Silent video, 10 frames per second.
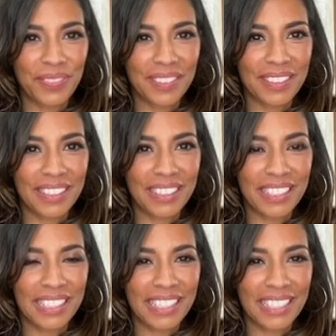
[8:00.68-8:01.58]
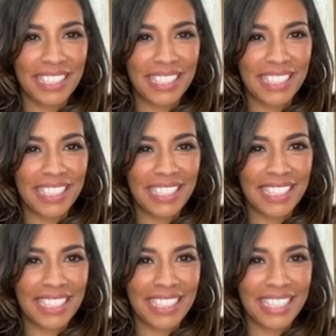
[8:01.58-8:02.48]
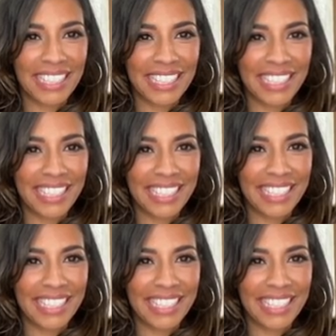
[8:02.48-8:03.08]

No words are spoken by the person on screen.